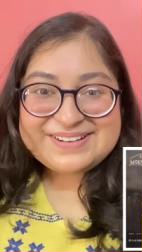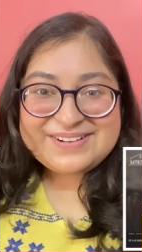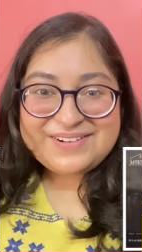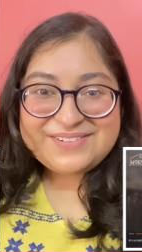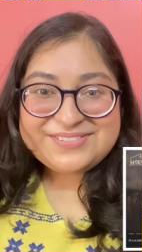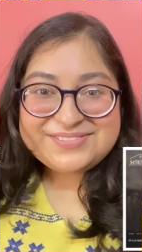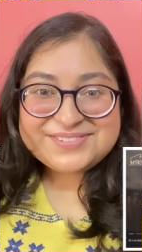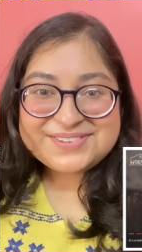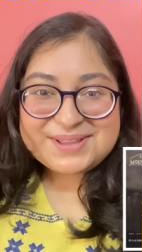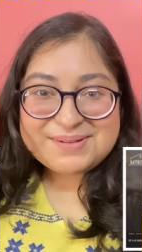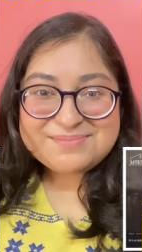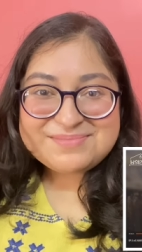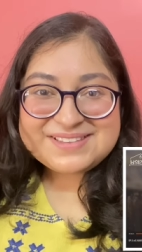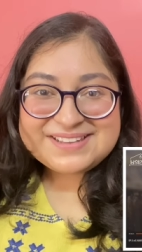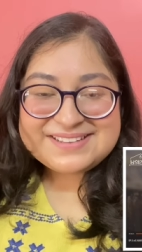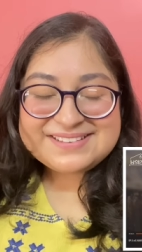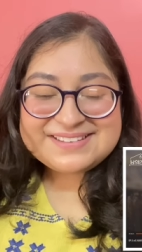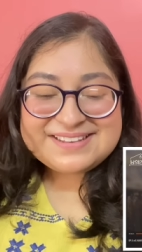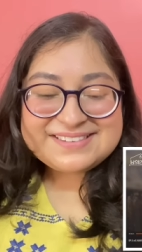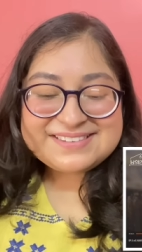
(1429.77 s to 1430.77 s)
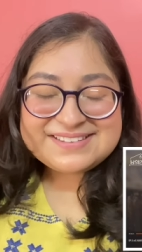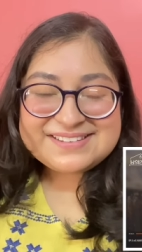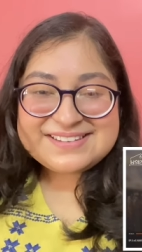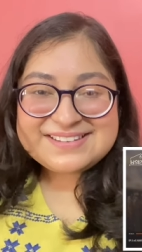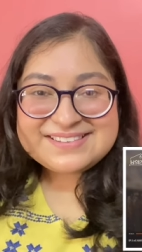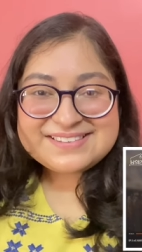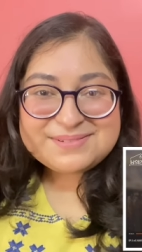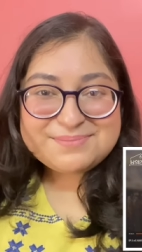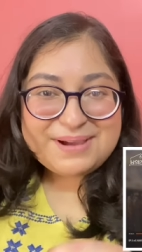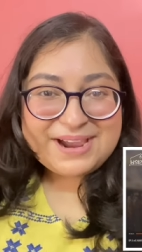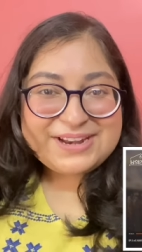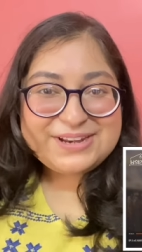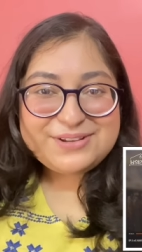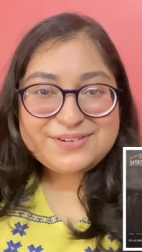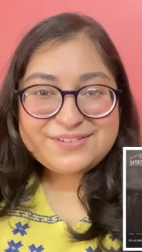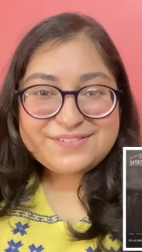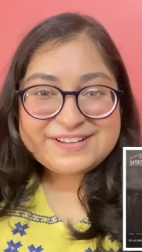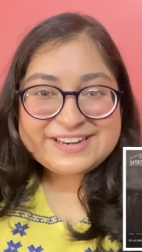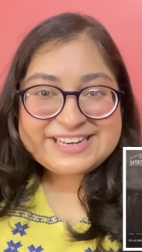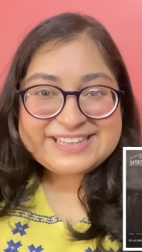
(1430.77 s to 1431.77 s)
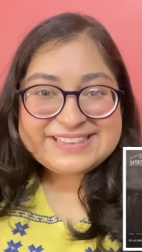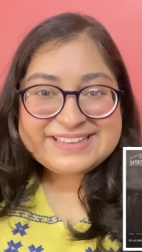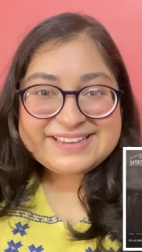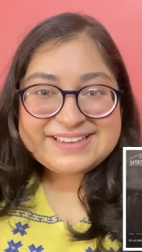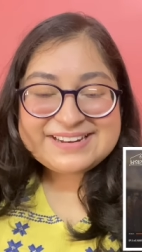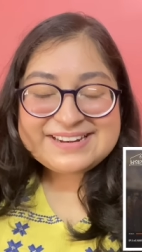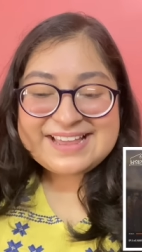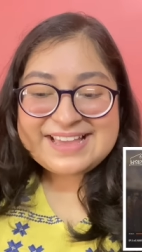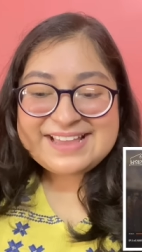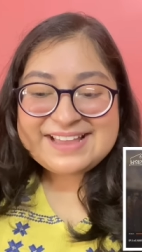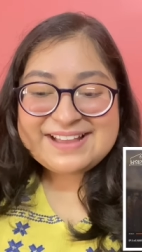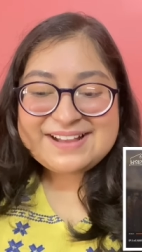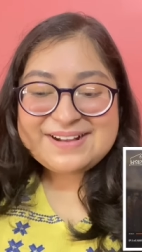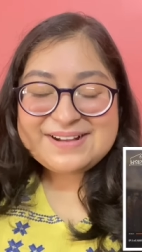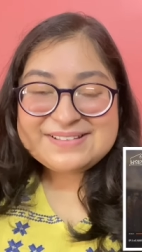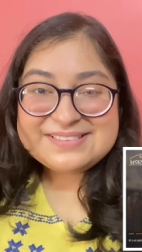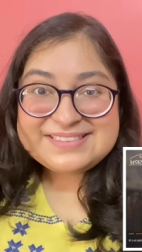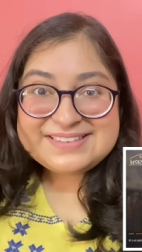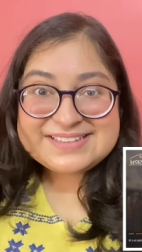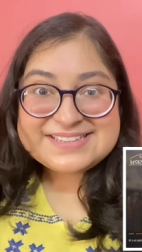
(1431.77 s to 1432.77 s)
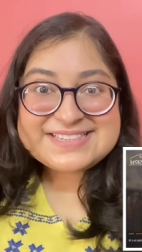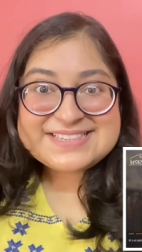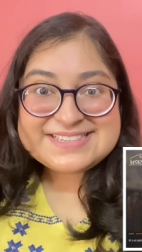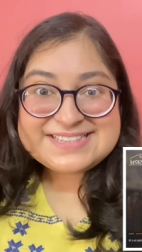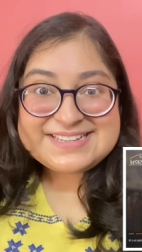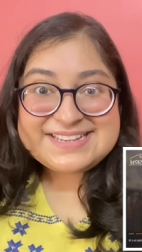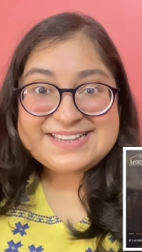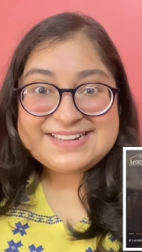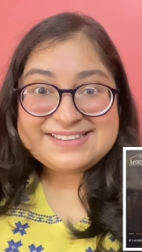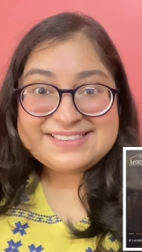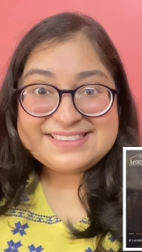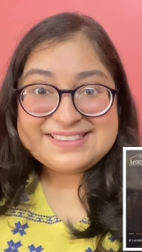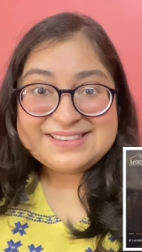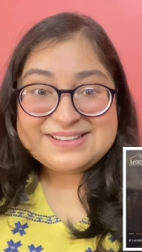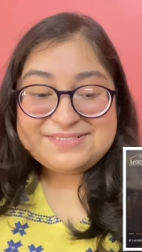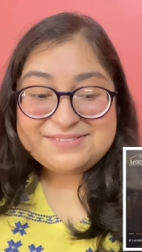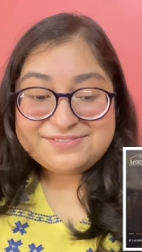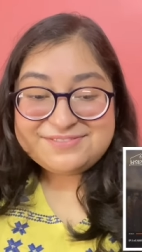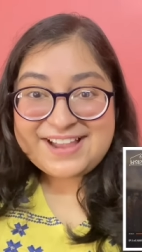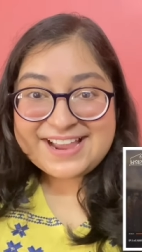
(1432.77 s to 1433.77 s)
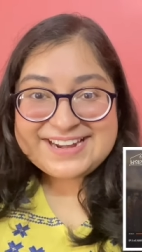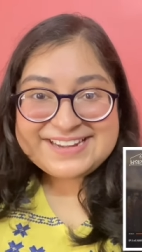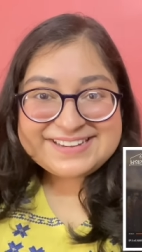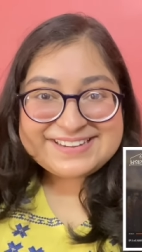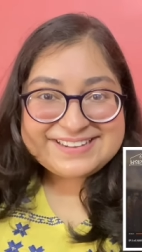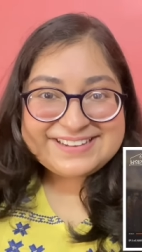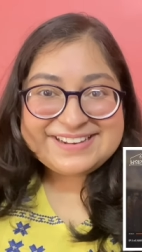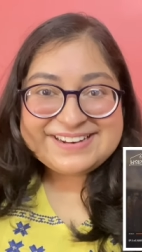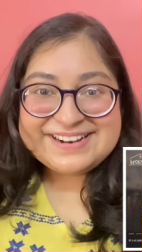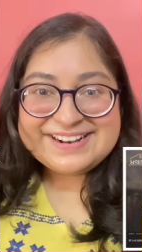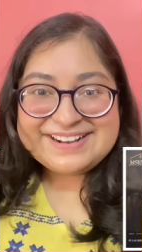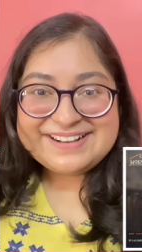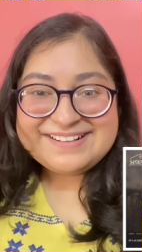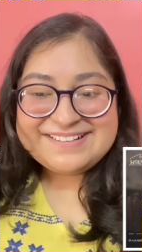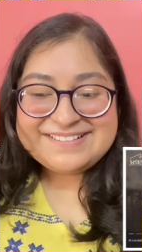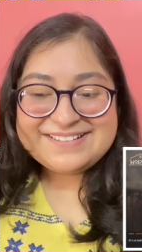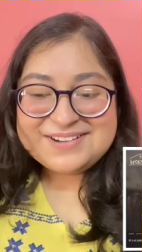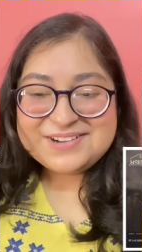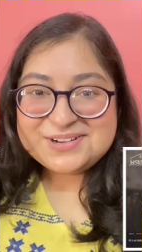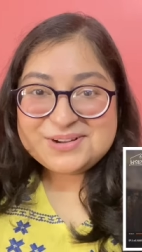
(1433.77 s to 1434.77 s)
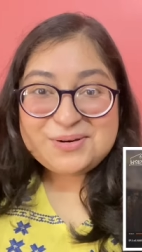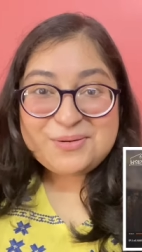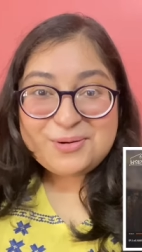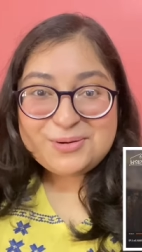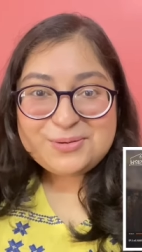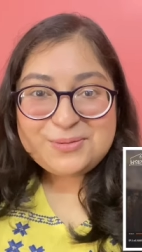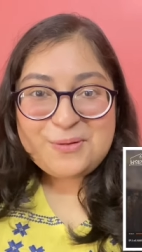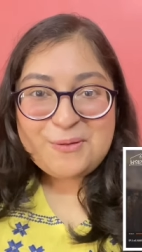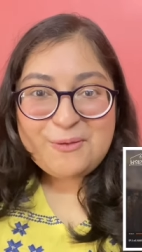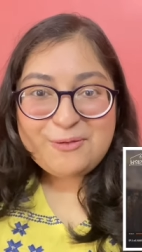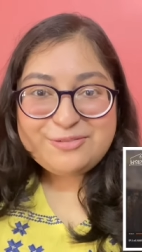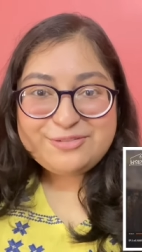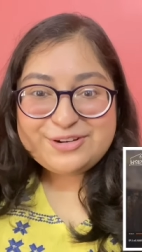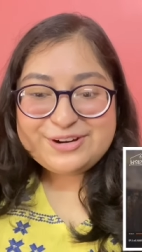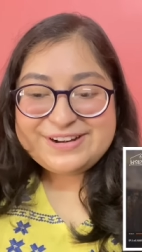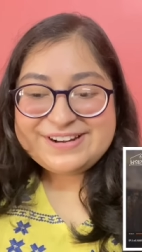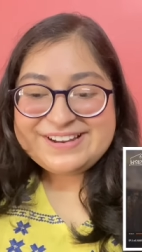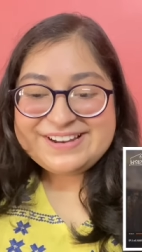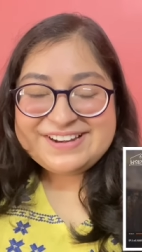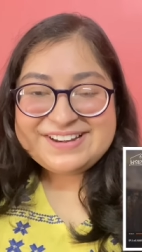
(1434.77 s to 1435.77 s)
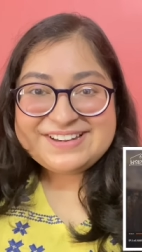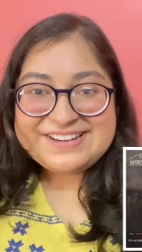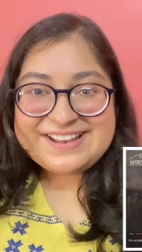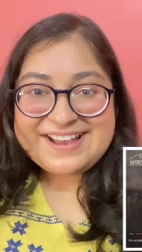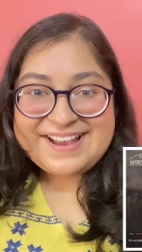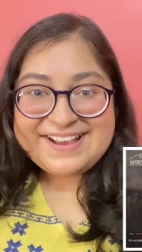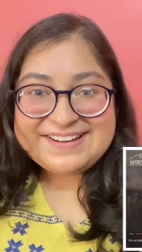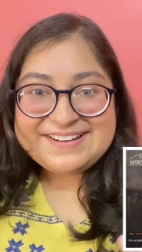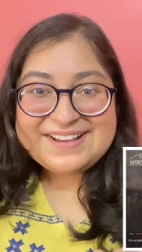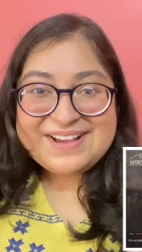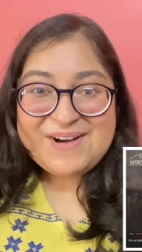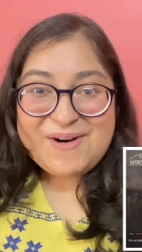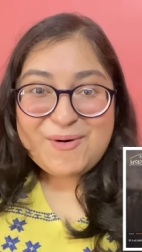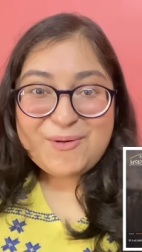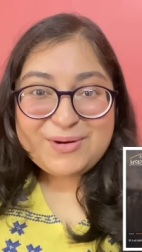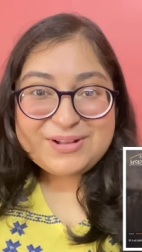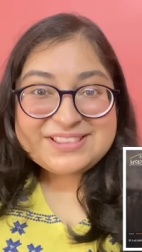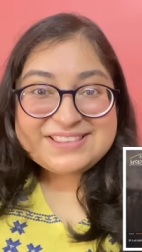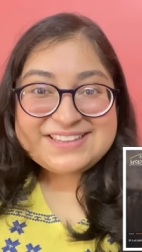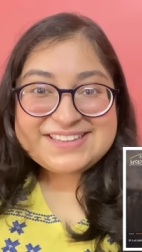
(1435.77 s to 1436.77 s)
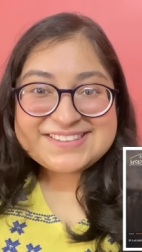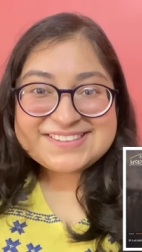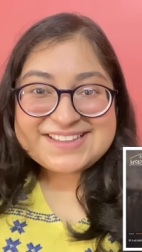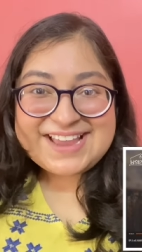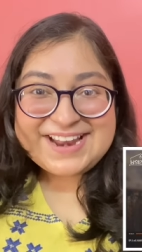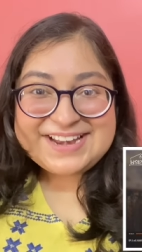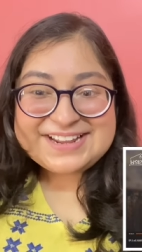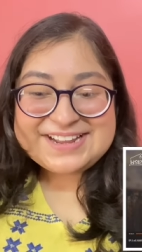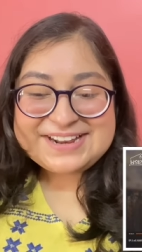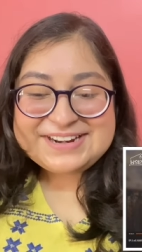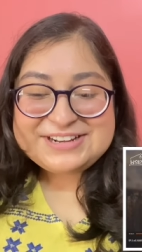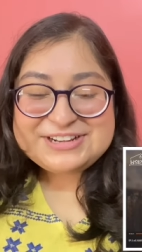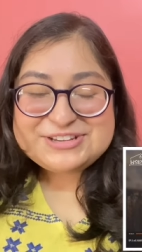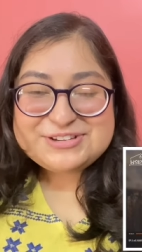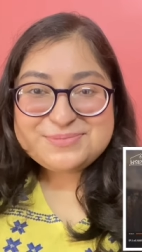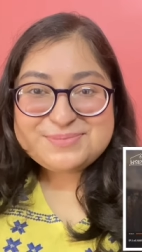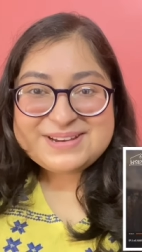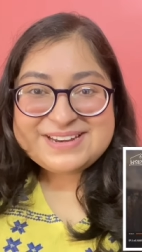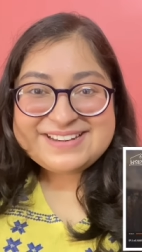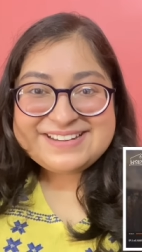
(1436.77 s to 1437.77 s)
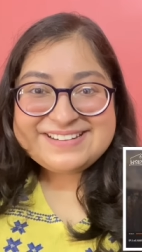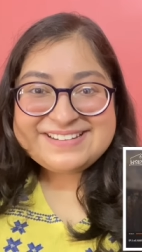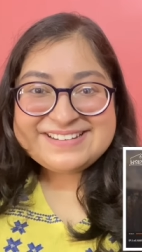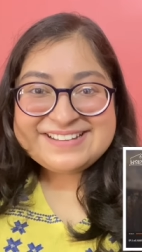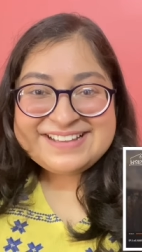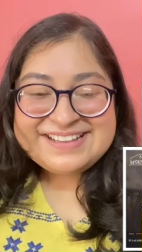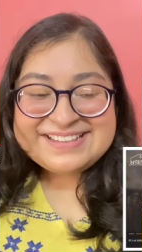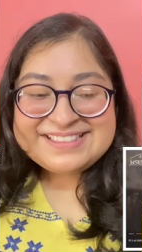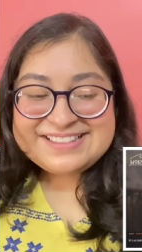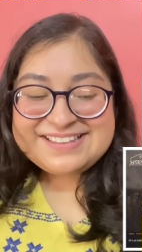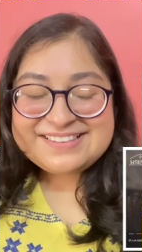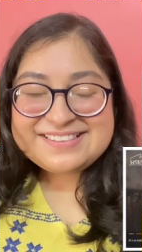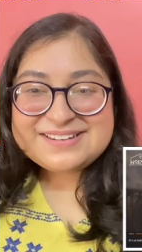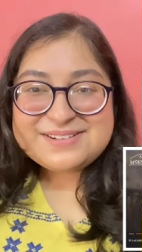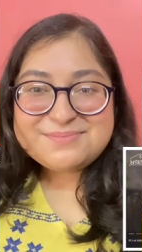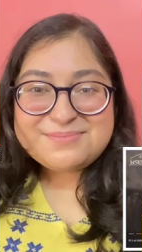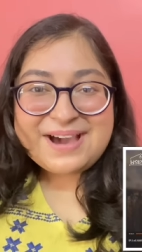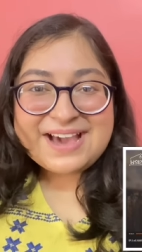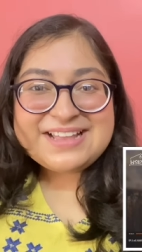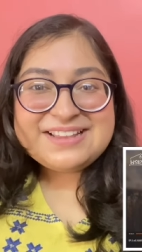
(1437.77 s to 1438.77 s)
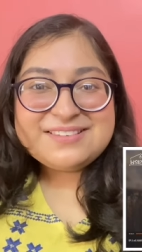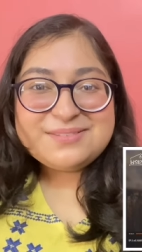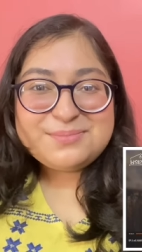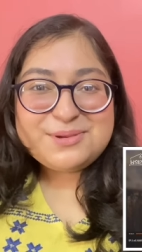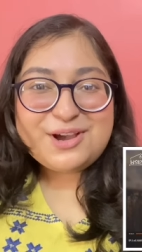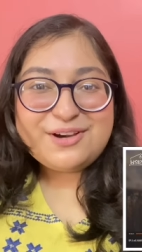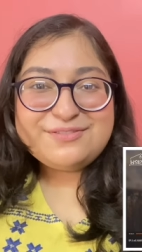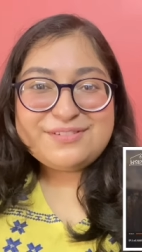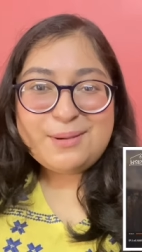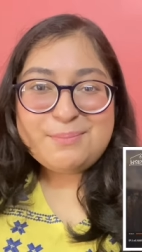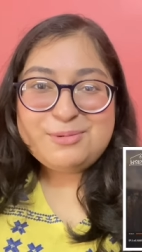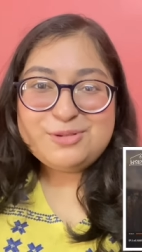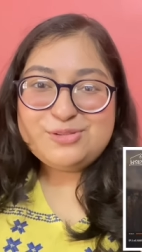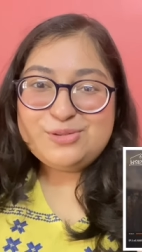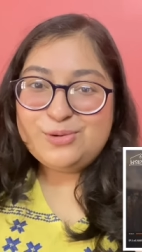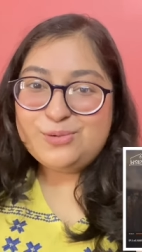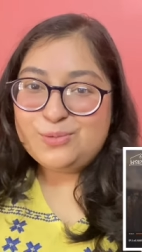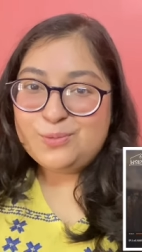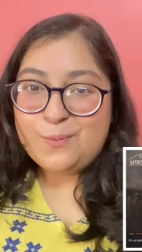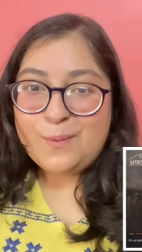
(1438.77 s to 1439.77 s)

of something? Doesn't this remind you of anything? Like this scene, fighting, go, go for it, and all these encouragement. This reminds me of episode